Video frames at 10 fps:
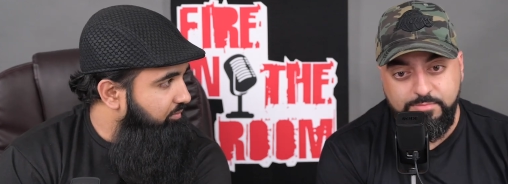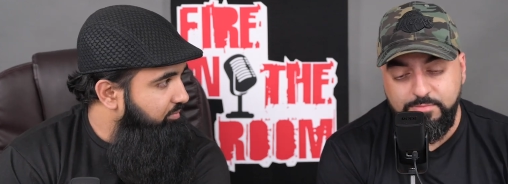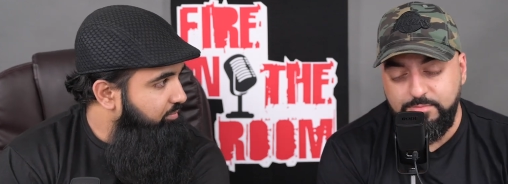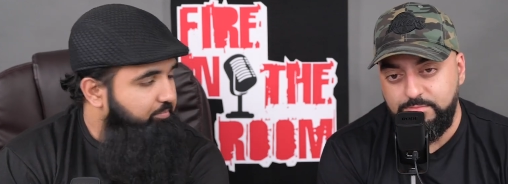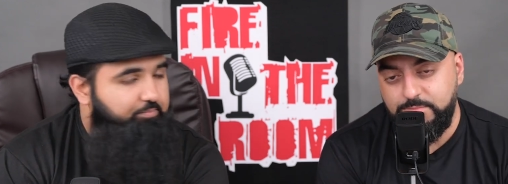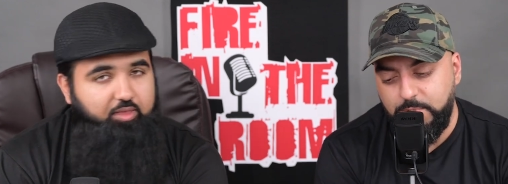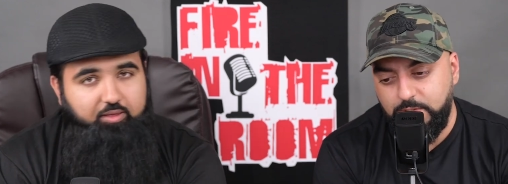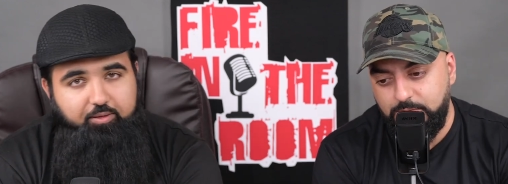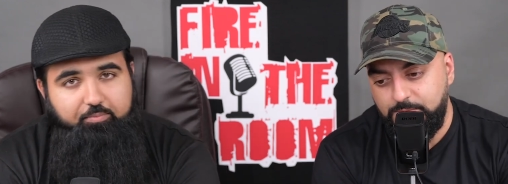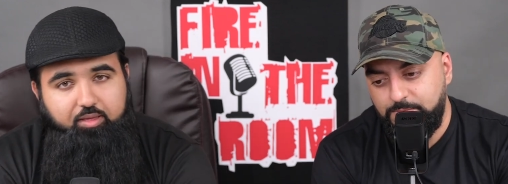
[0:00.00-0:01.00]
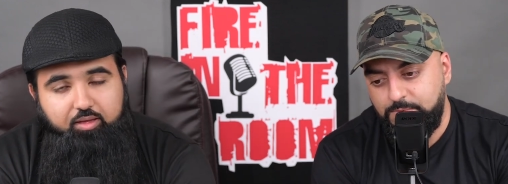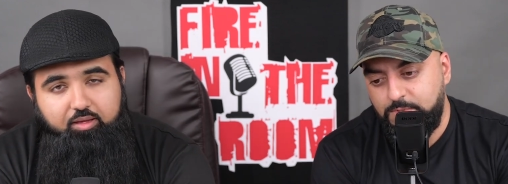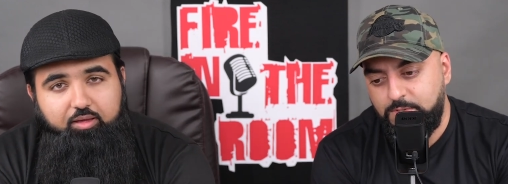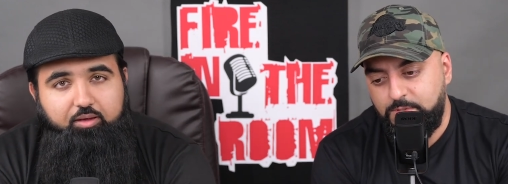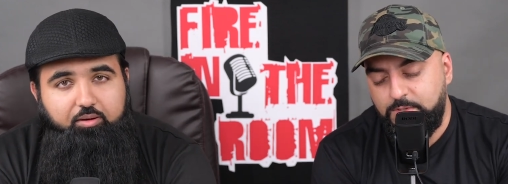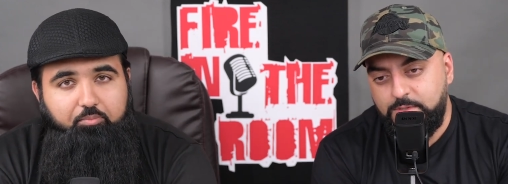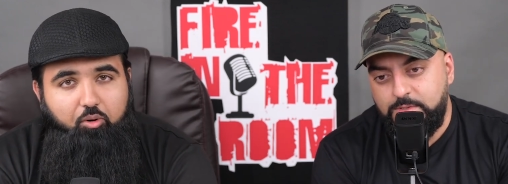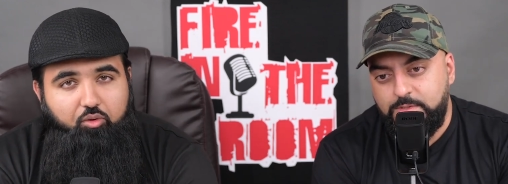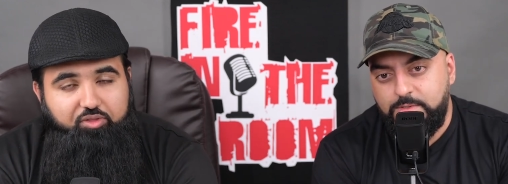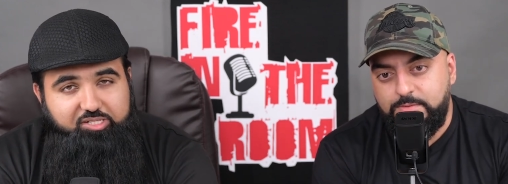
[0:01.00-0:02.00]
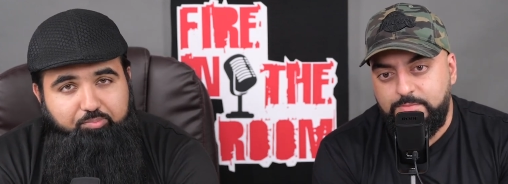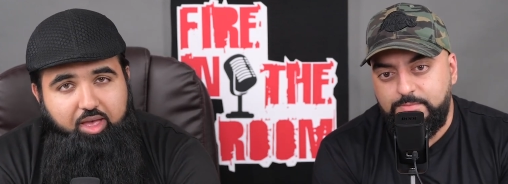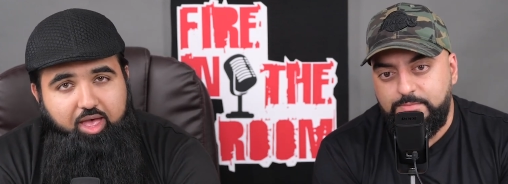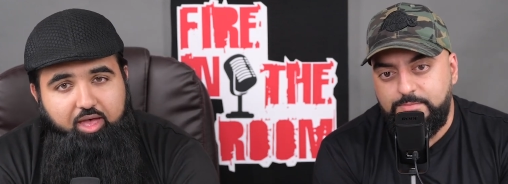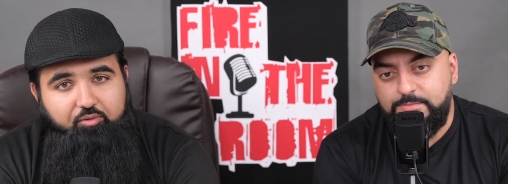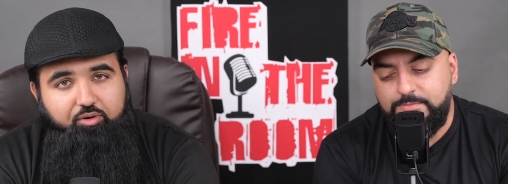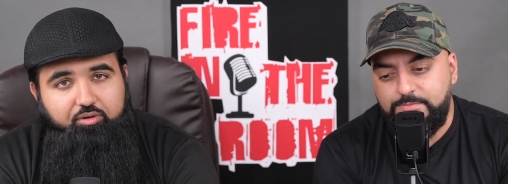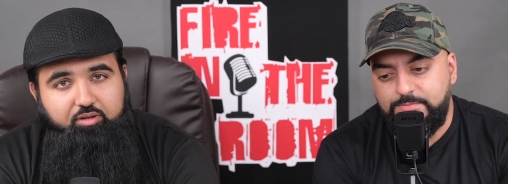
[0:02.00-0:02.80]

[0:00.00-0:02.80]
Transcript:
Speaker 1: Yeah. But this parent